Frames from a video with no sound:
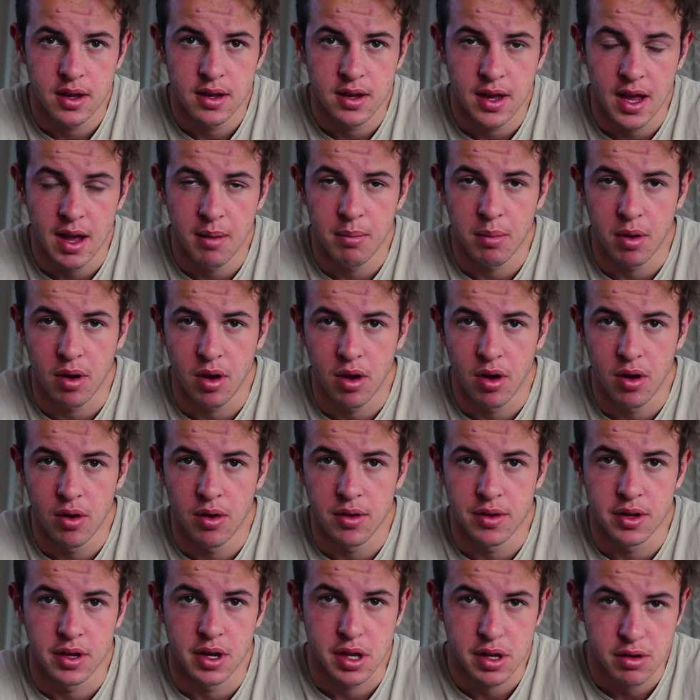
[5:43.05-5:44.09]
down below
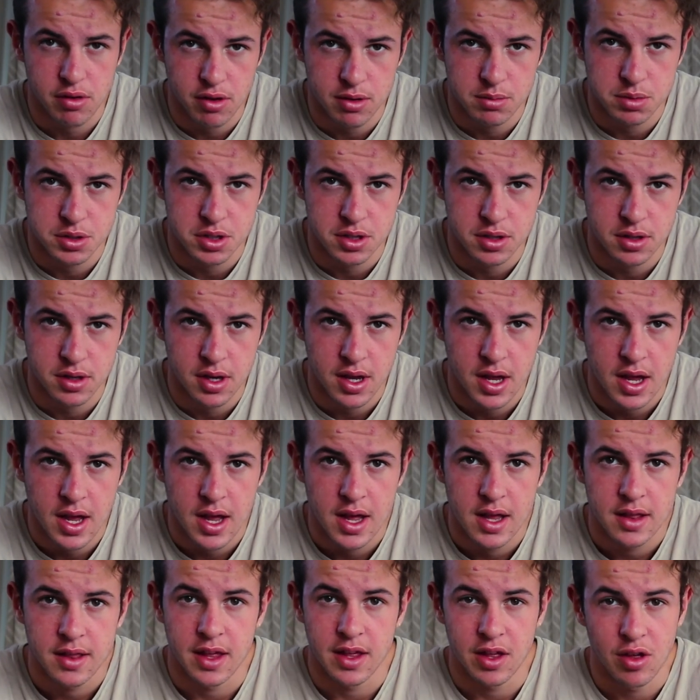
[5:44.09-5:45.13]
in the description
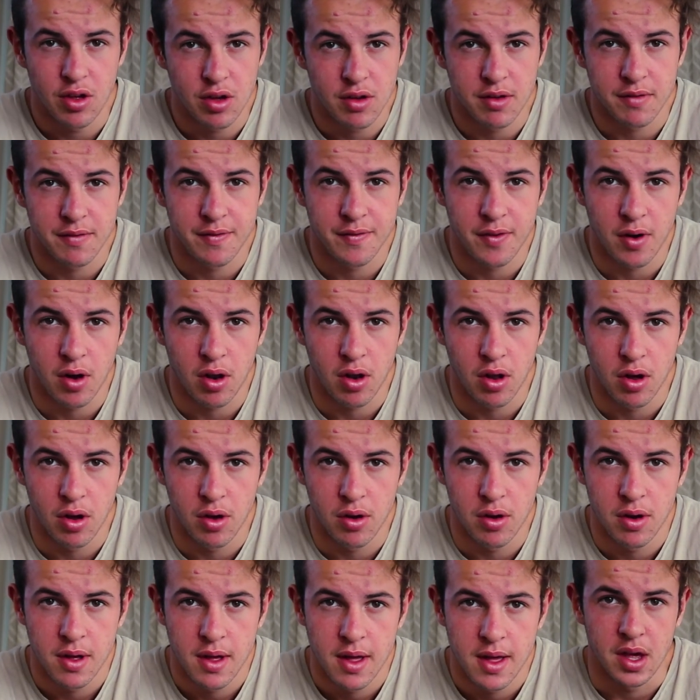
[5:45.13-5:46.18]
that you can
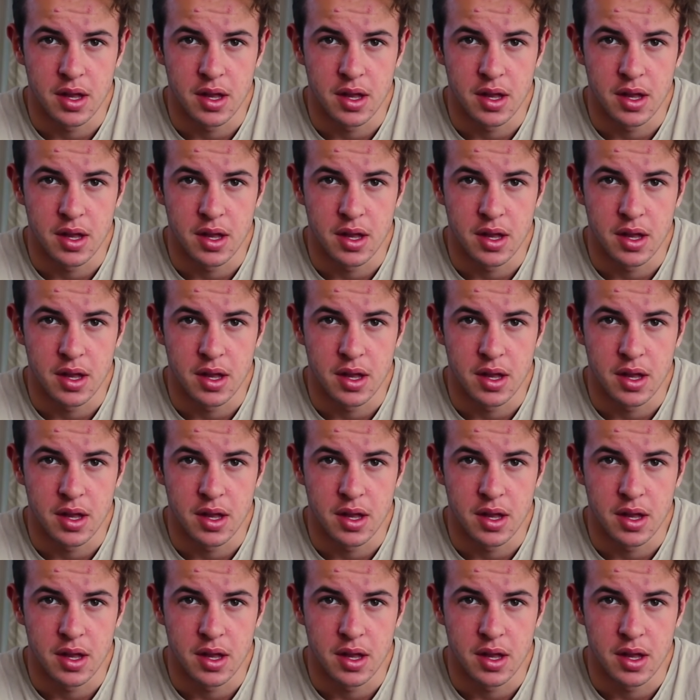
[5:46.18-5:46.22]
follow.